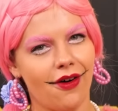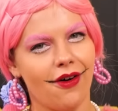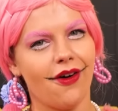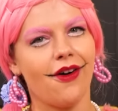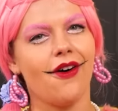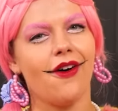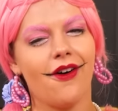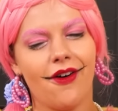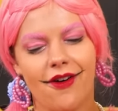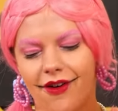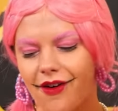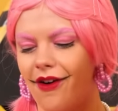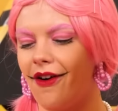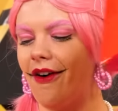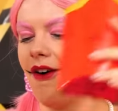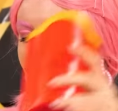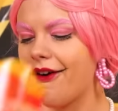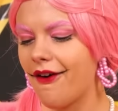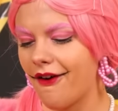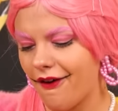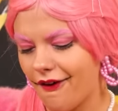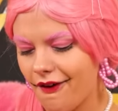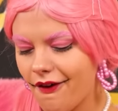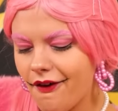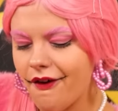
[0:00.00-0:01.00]
I have an
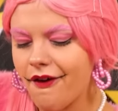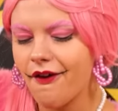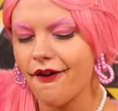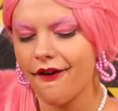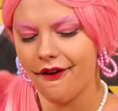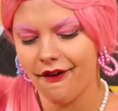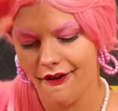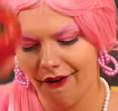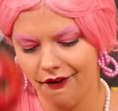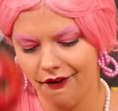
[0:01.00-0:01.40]
idea!